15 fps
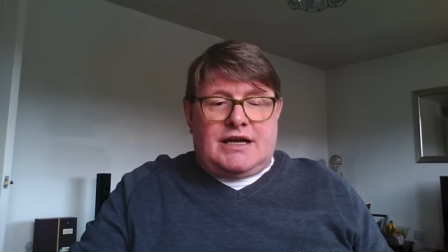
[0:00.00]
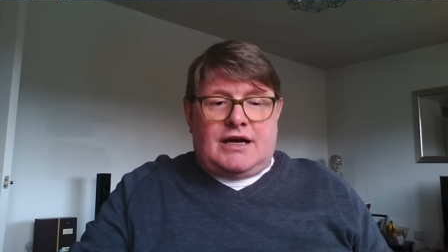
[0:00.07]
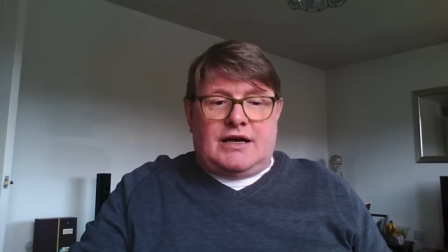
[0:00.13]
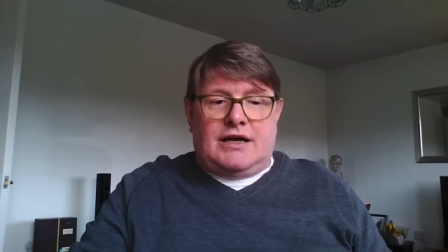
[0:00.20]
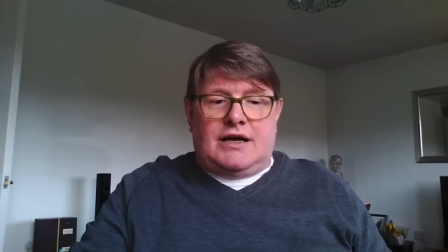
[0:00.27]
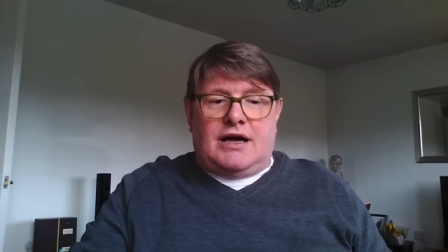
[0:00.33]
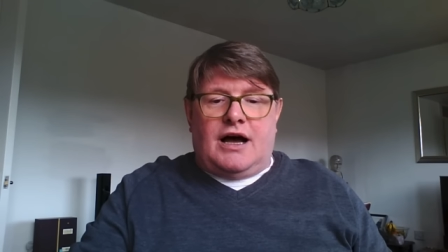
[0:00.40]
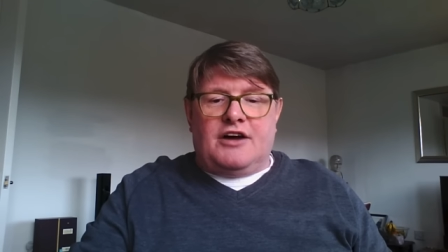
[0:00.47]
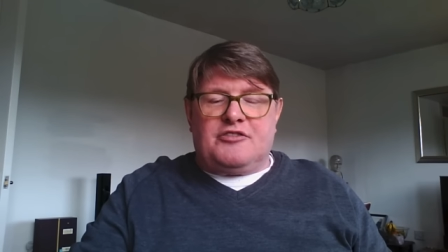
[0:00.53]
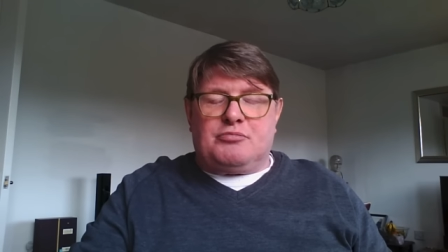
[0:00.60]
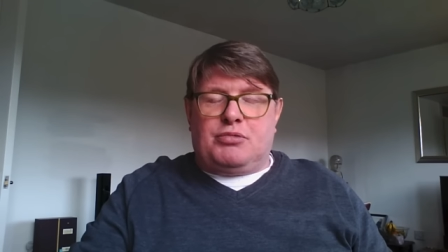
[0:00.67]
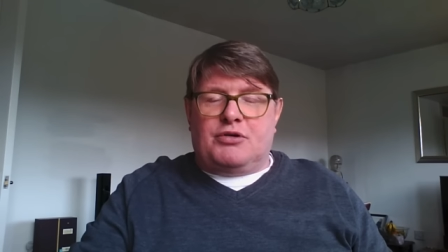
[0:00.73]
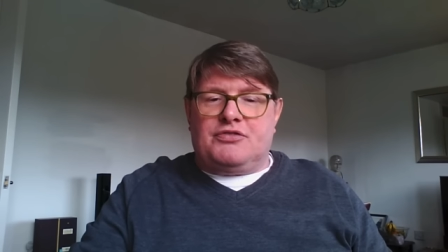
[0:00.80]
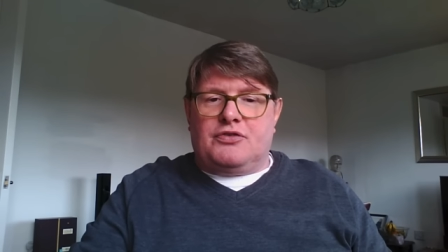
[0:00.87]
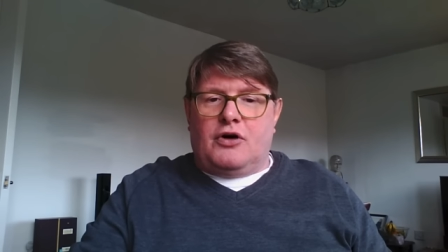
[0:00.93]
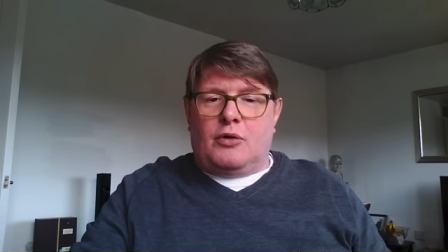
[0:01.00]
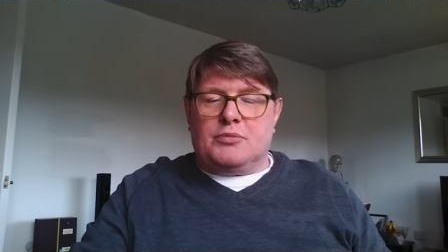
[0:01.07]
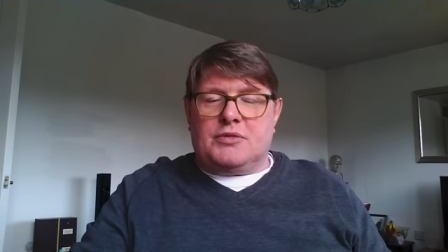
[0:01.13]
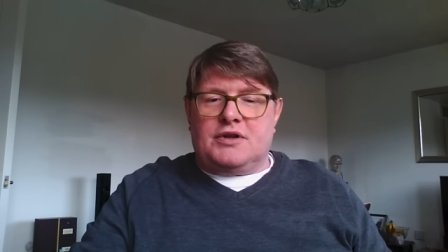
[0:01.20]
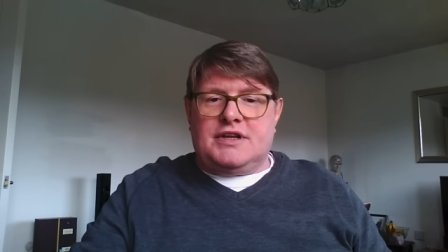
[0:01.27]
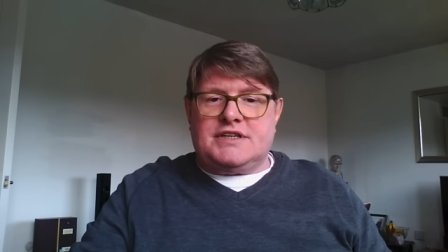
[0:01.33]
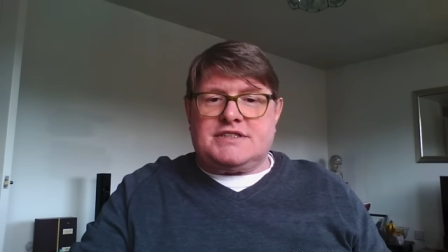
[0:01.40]
I've performed
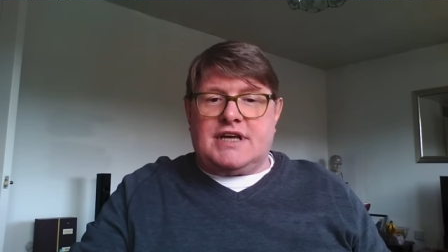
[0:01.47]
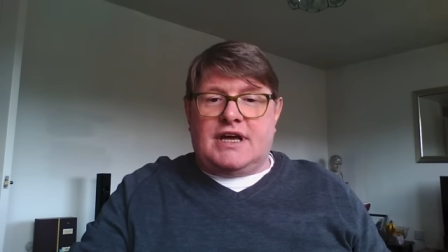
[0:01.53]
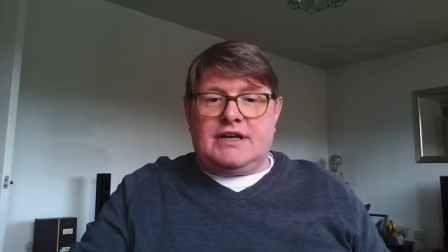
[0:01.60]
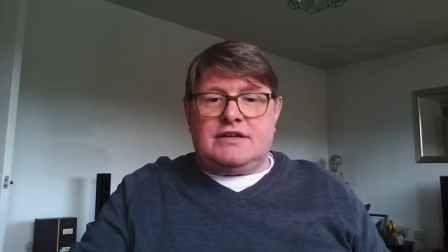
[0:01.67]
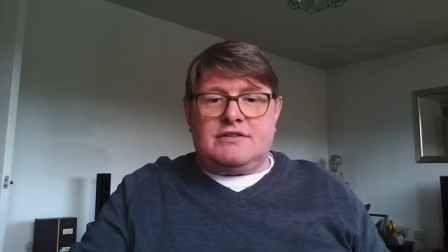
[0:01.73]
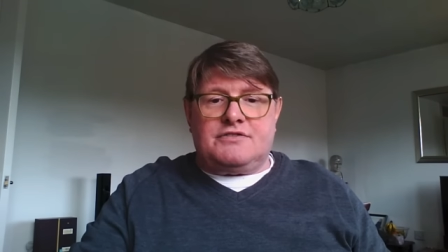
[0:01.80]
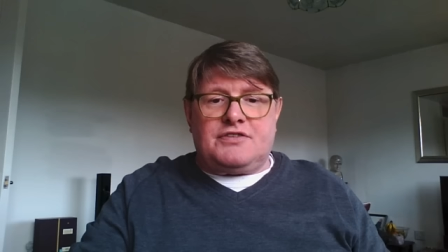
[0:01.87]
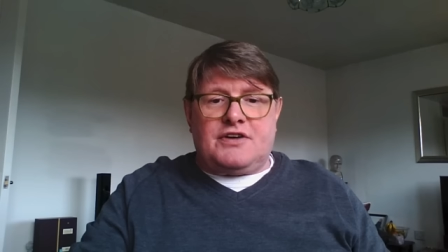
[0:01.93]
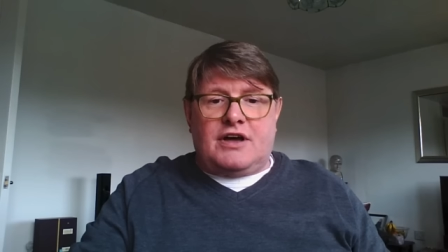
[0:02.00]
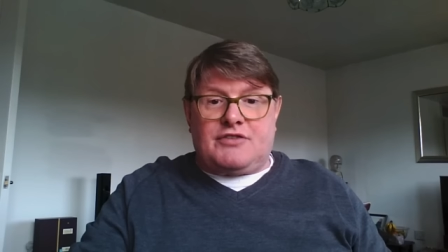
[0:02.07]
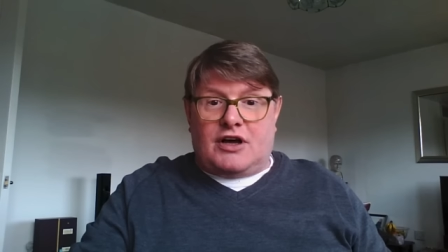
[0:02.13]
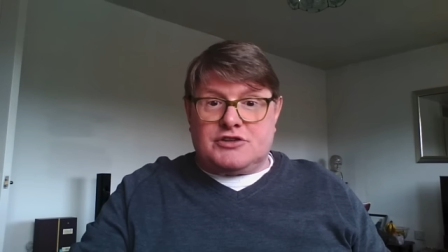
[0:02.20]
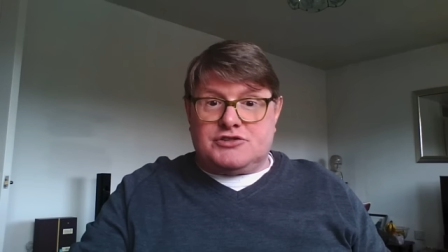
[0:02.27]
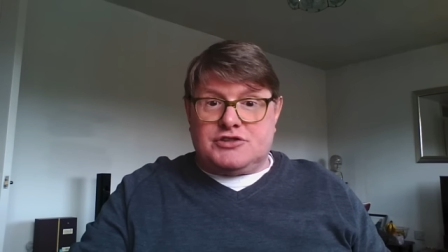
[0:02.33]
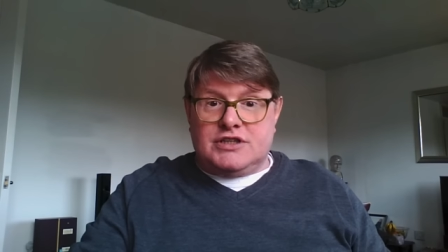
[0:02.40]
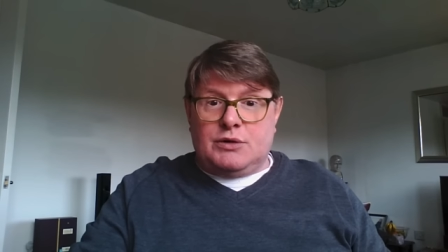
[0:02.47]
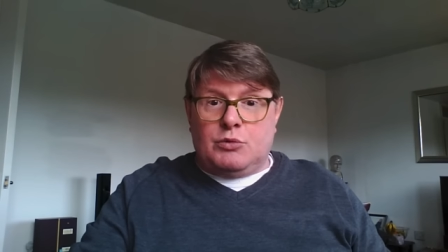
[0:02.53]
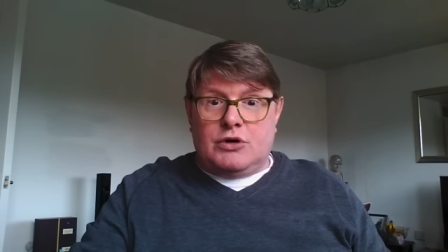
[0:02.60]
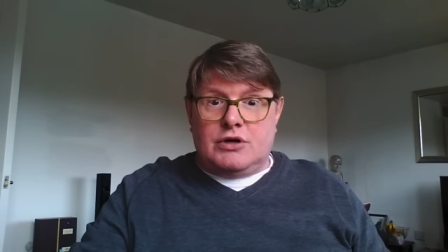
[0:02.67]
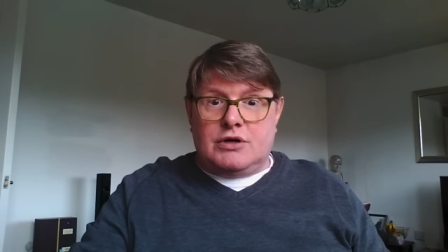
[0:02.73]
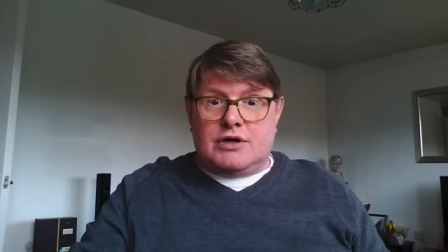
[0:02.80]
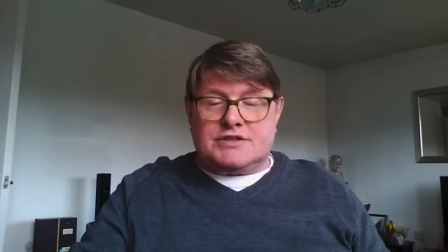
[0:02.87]
at this end have actually
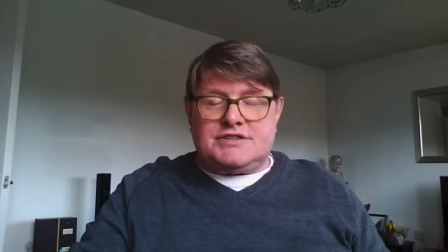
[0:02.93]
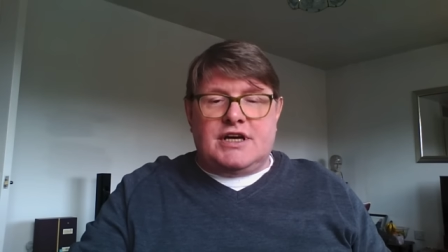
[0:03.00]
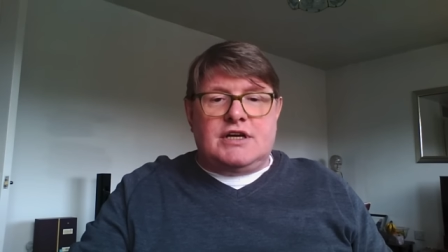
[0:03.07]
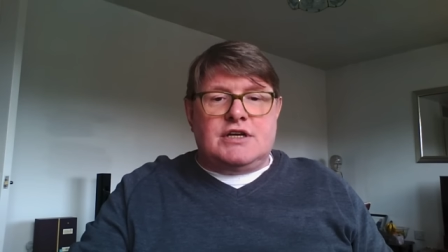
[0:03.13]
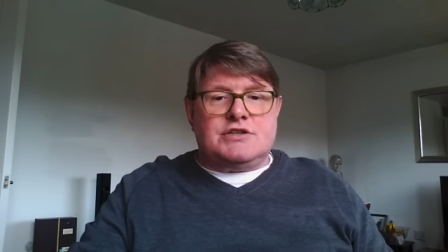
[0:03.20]
worked.